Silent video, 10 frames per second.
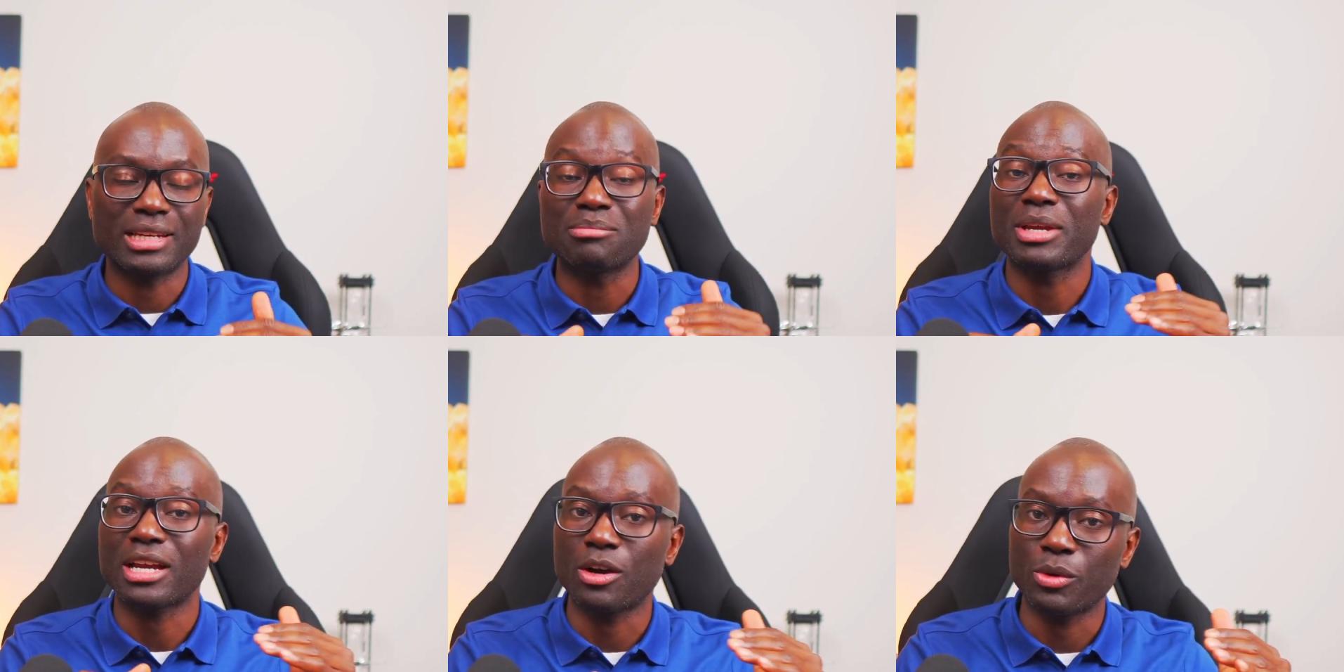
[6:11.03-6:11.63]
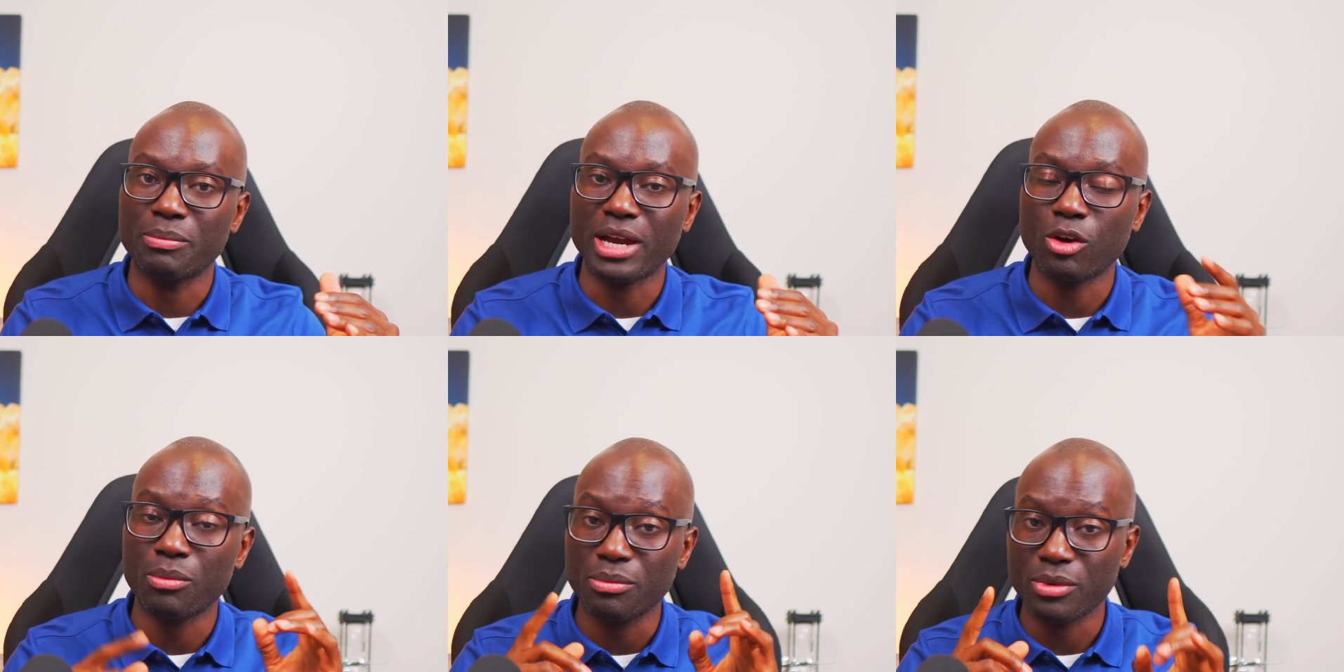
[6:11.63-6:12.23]
make our way back
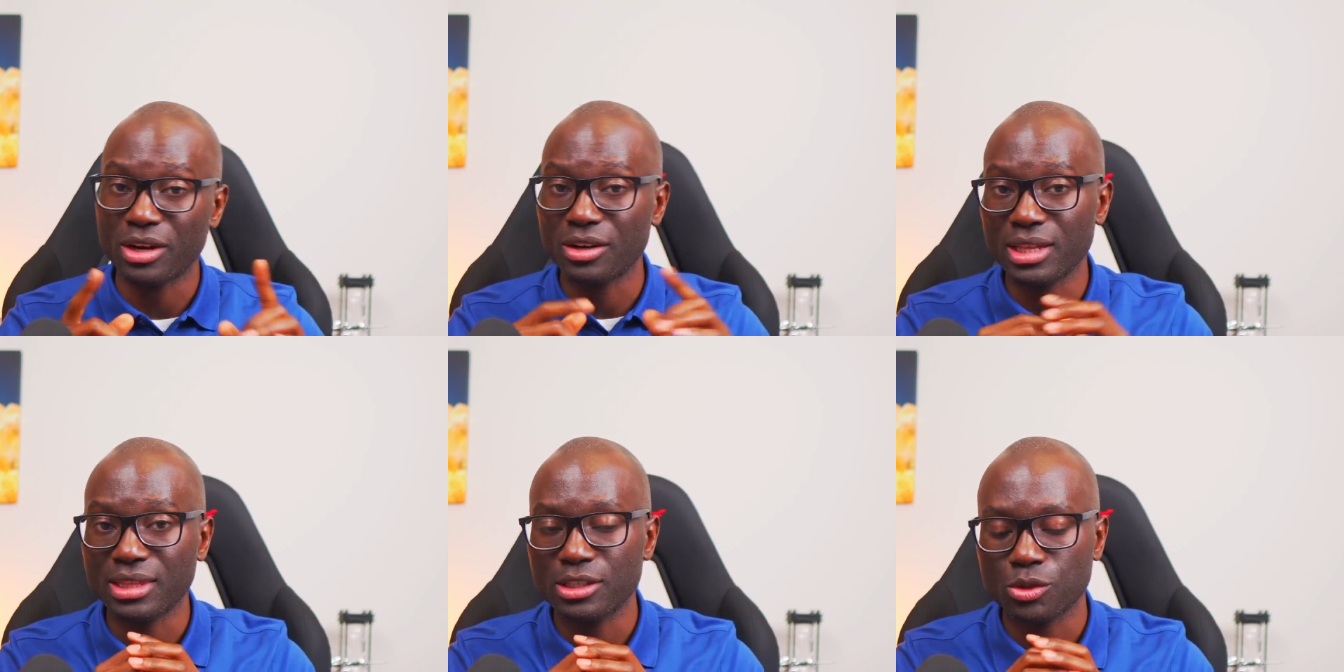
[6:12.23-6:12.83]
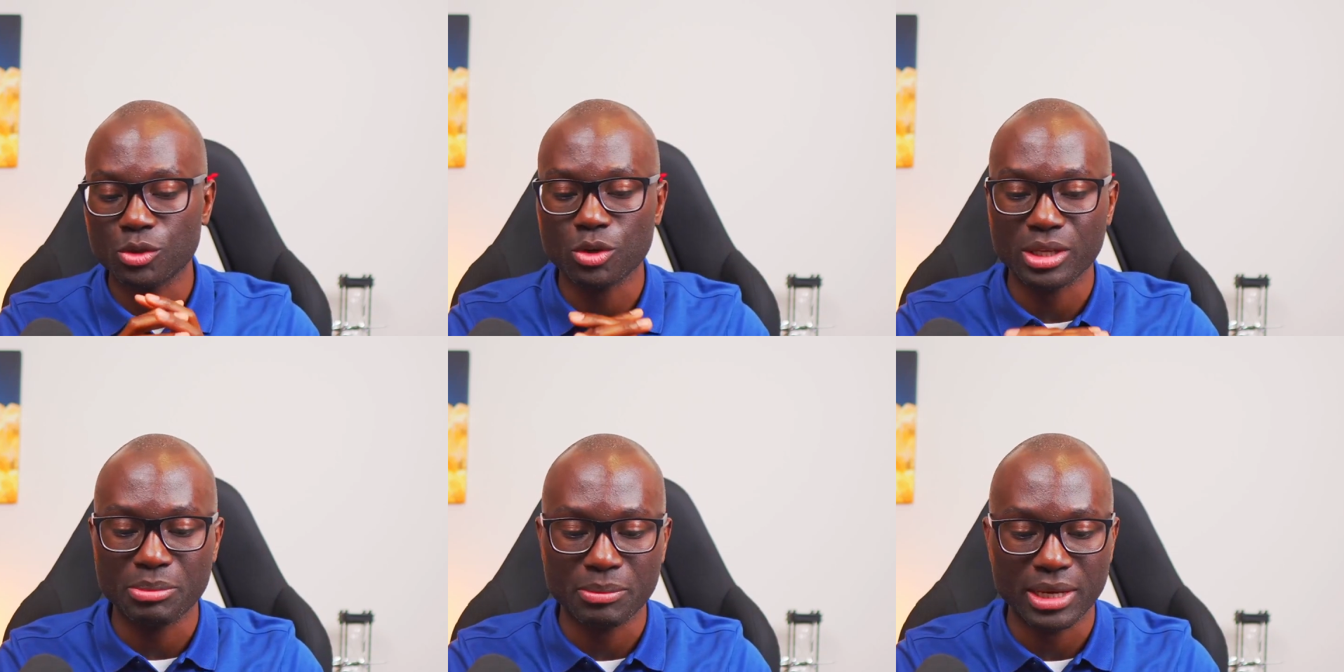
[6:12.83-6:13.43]
up. Another thing to
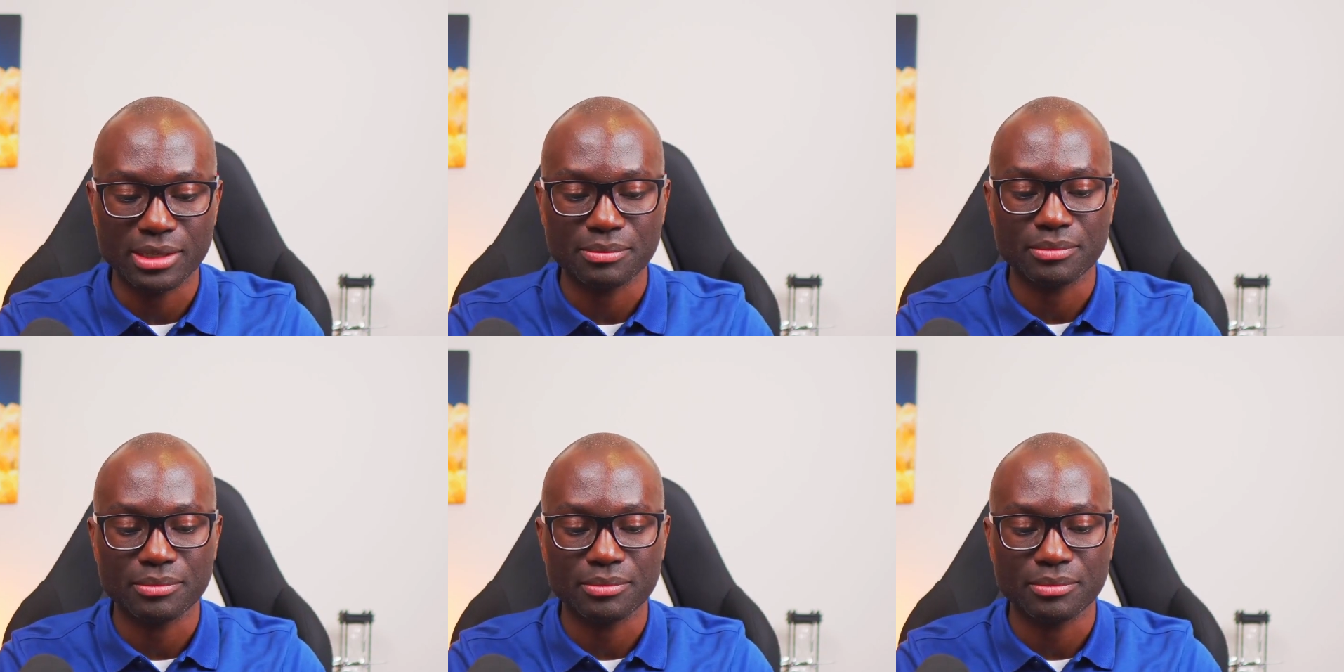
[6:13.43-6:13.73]
keep in mind